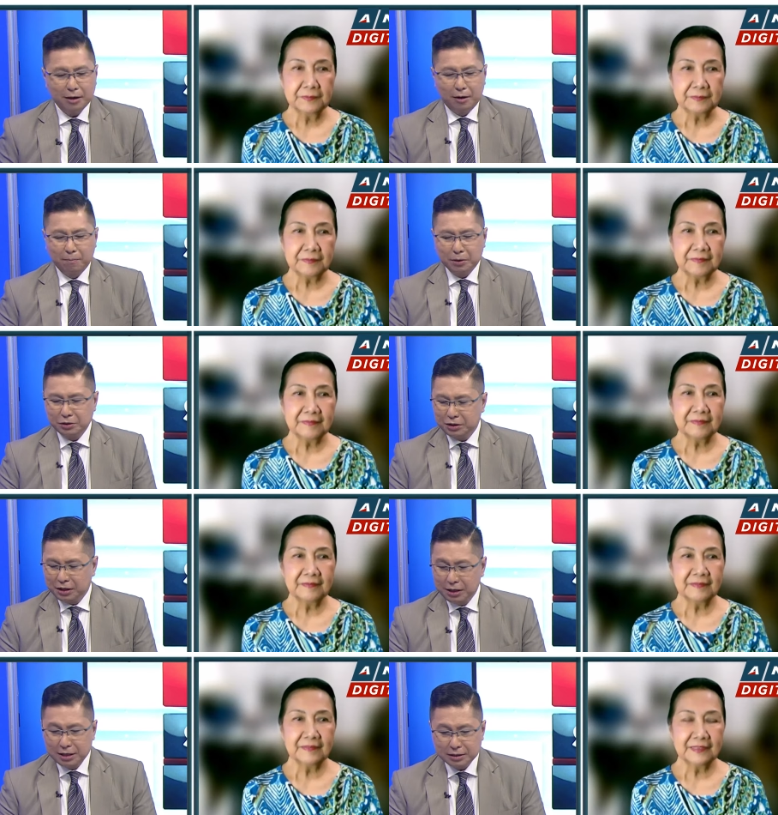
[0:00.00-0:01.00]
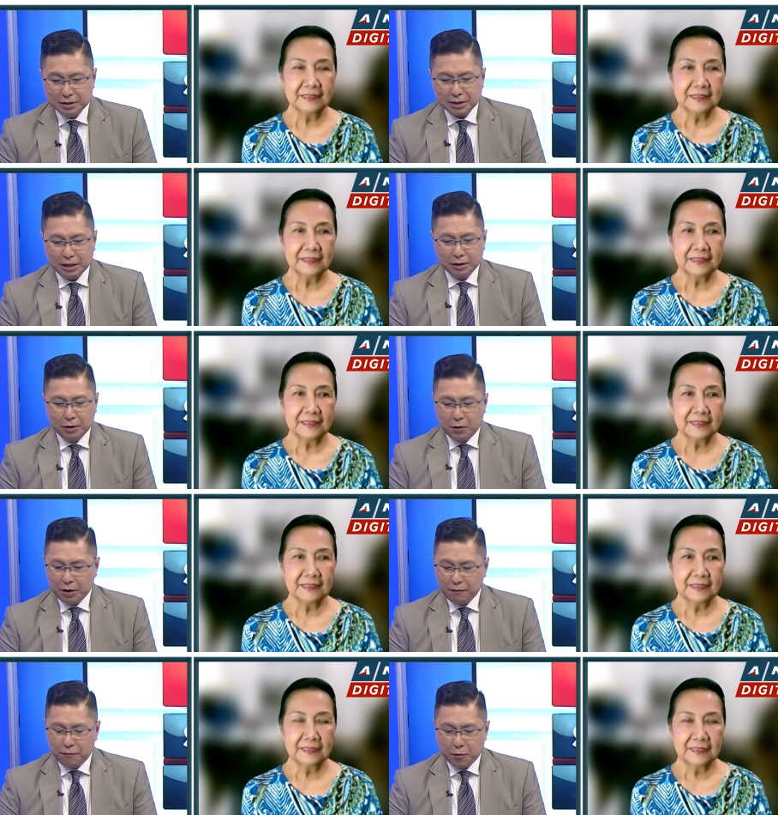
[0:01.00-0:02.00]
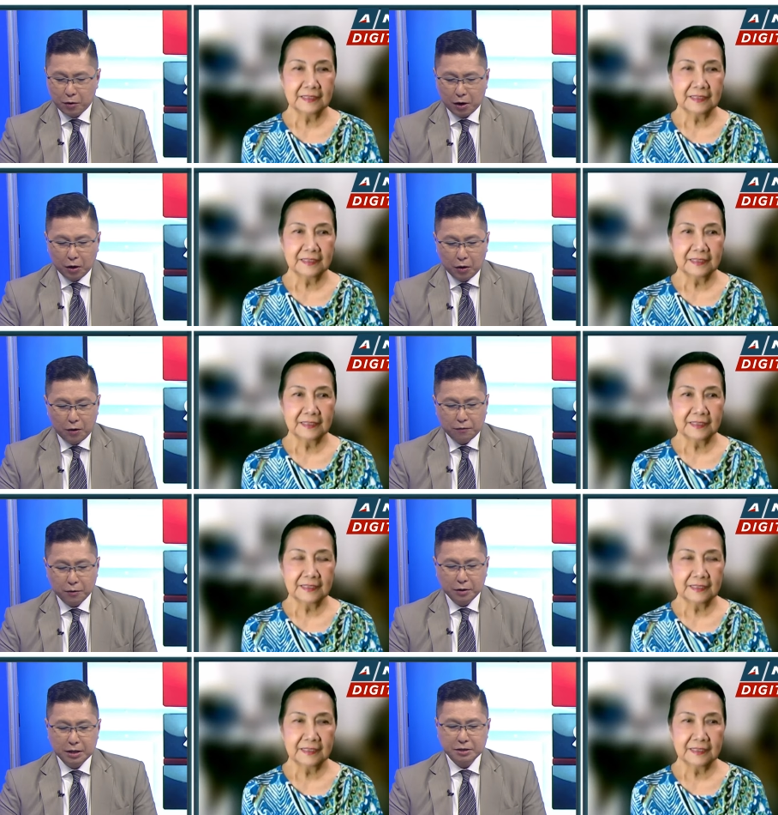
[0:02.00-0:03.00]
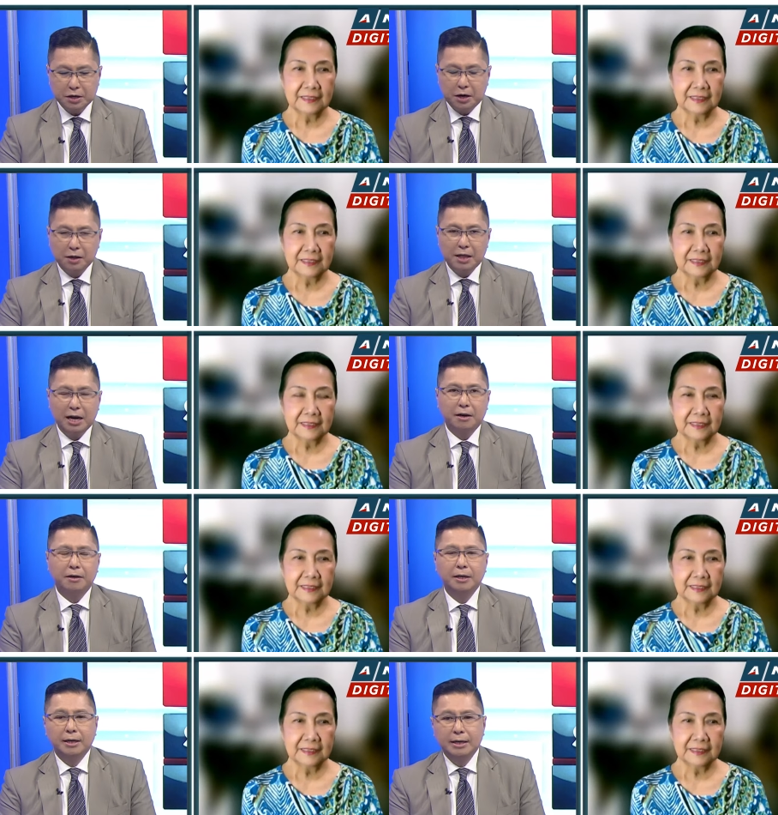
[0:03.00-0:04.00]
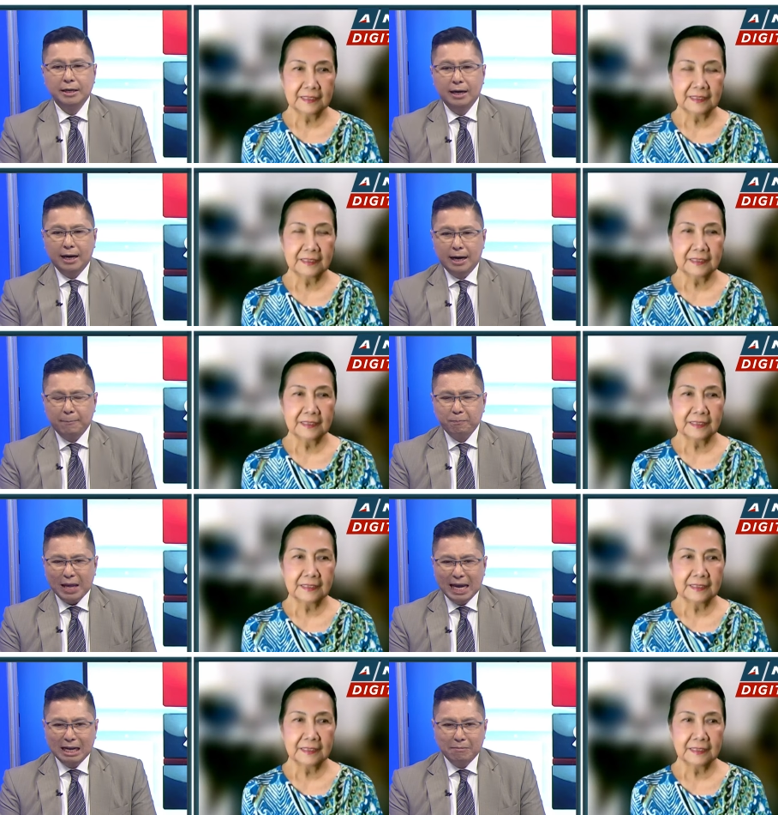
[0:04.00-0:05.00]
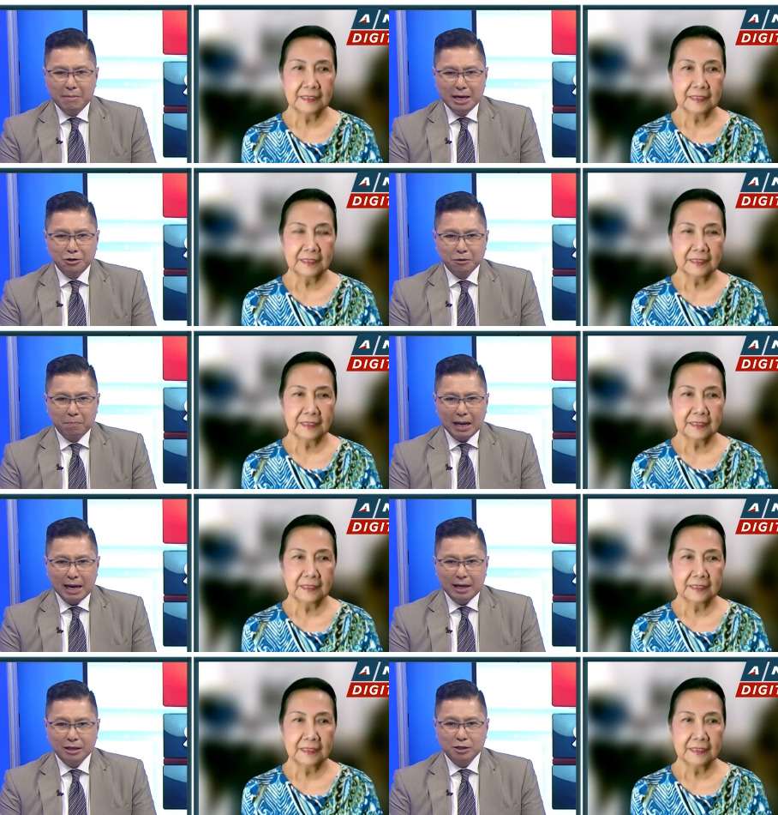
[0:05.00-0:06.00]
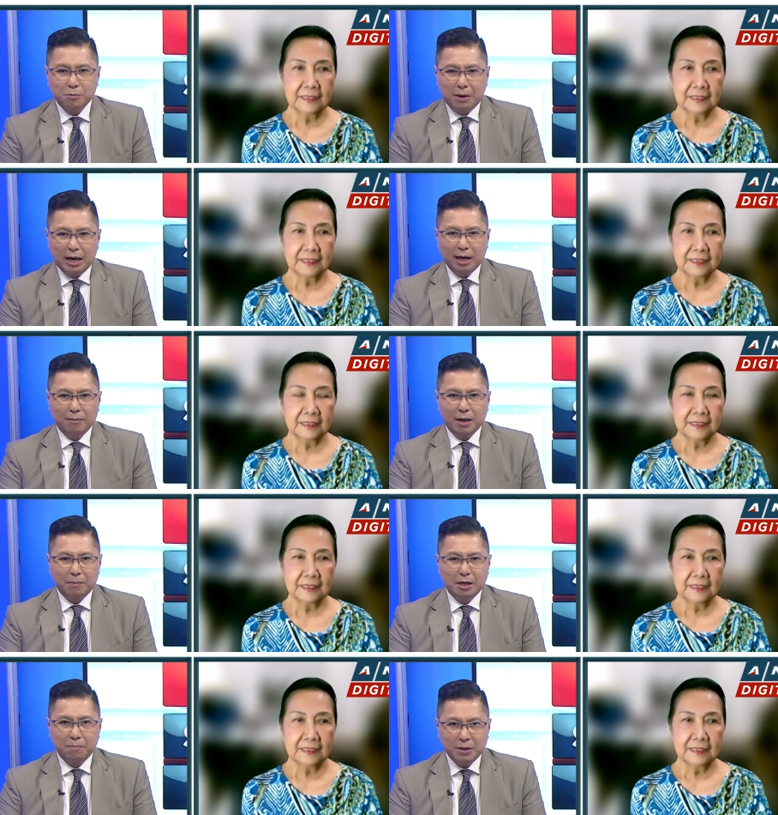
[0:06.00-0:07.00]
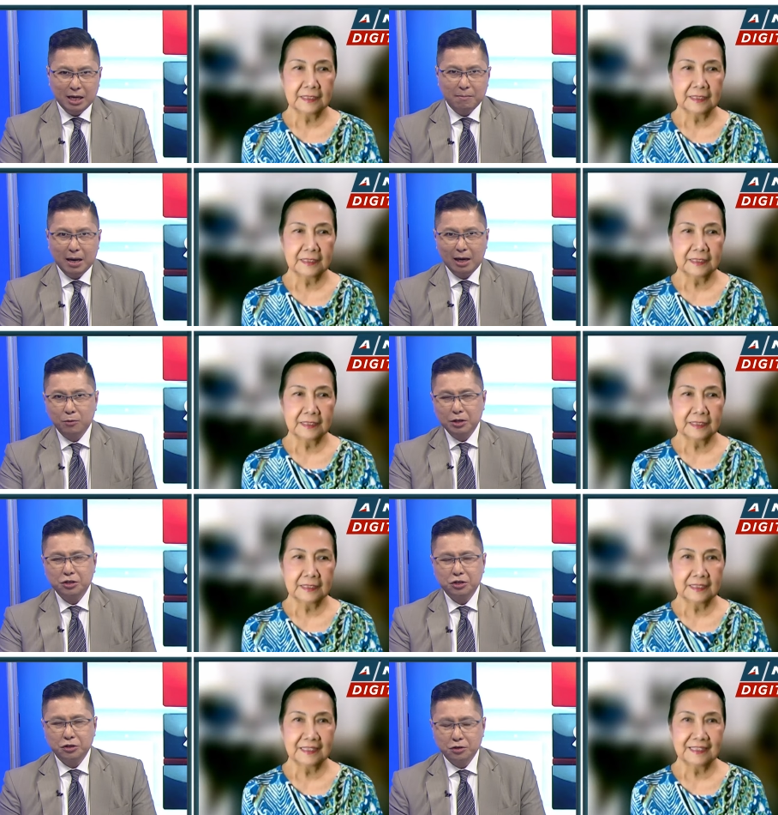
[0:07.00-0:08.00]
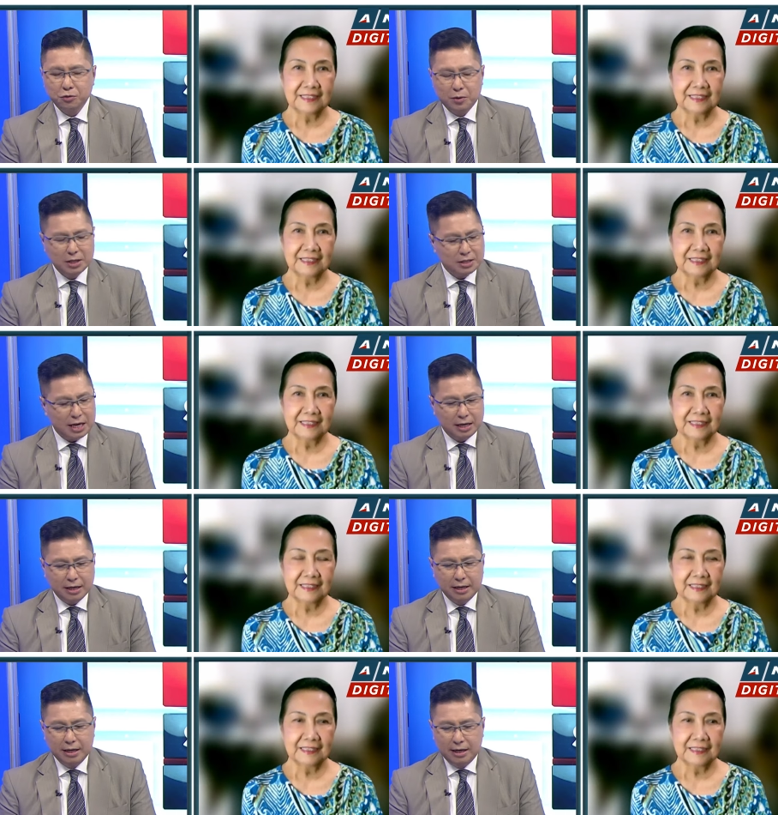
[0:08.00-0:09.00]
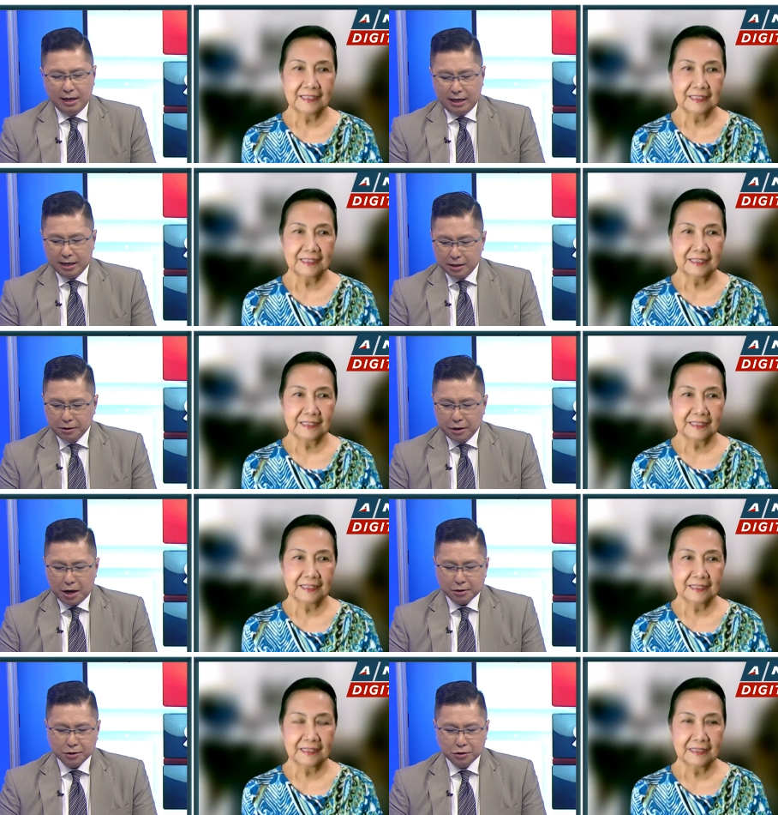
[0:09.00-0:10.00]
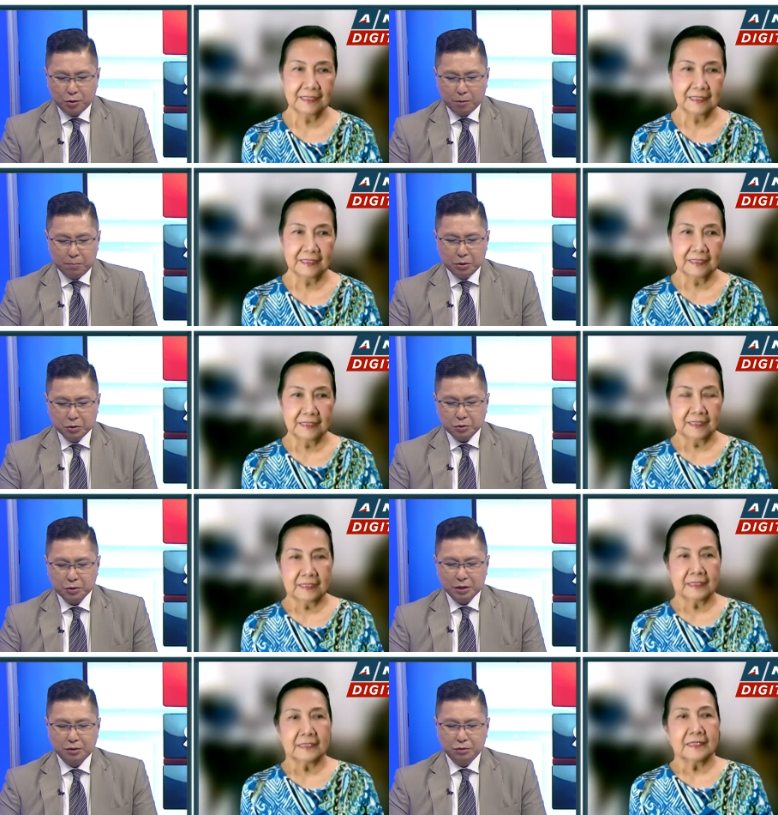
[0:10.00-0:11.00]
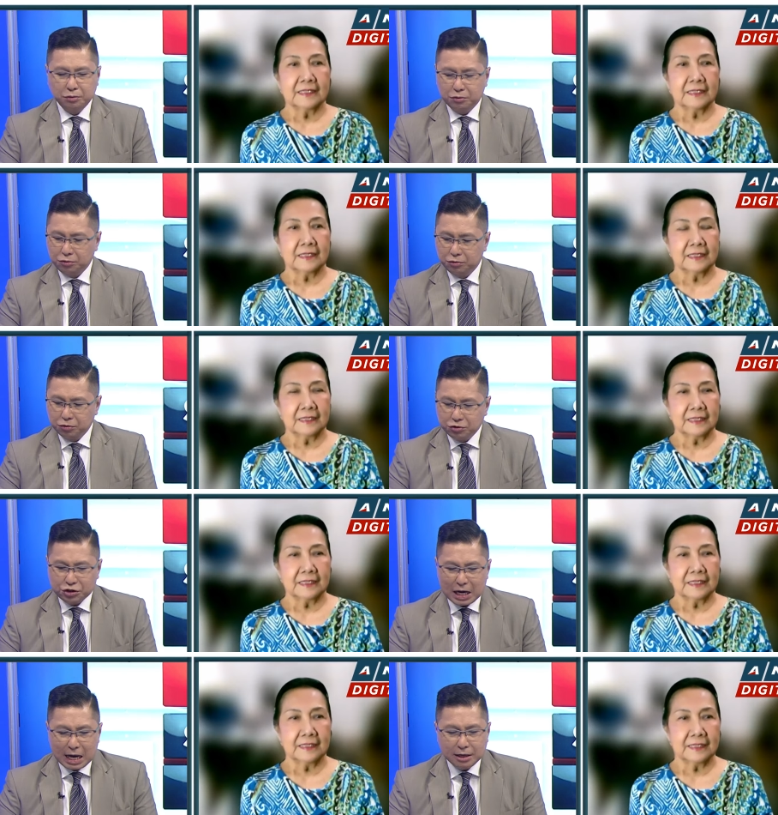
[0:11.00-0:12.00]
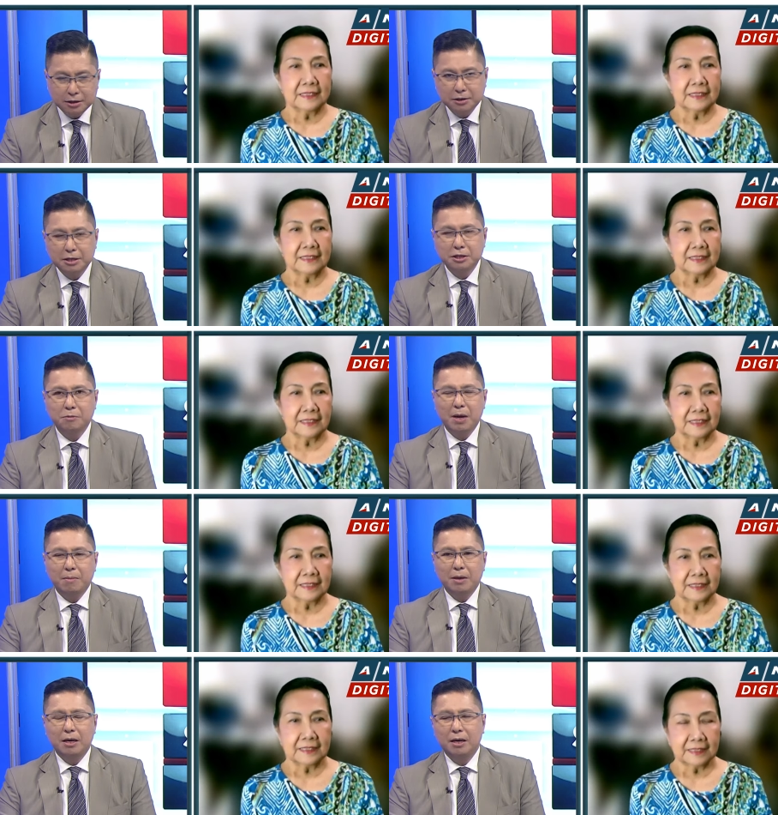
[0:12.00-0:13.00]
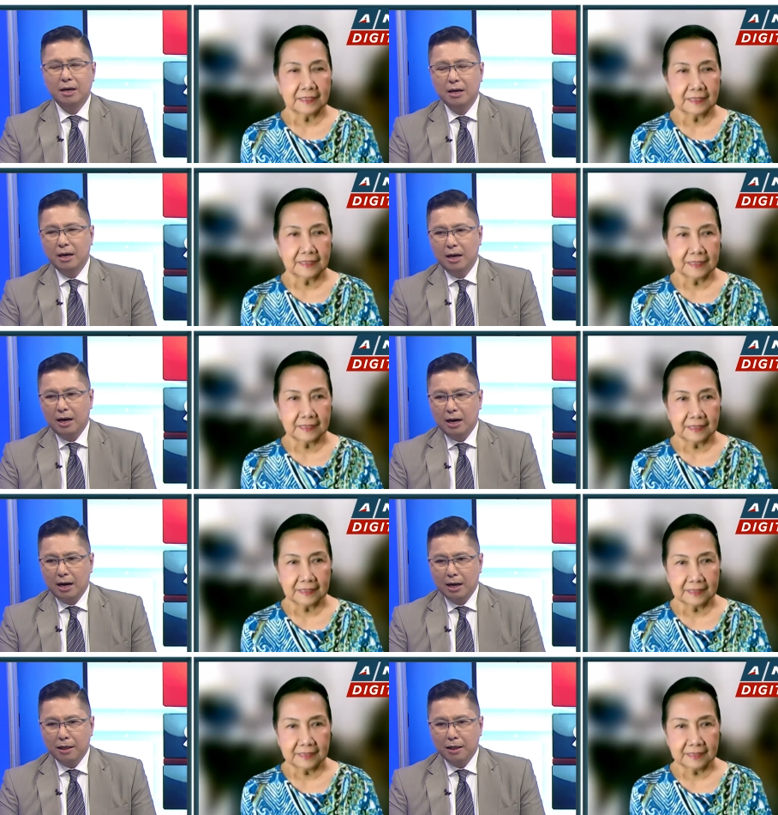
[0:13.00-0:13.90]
Speaker 1: on pushing this and going for a law for this, are there Um, any major plans by maybe the P M A, which you once headed, and other doctors who are opposed to it, to, to, to challenge this, maybe uh,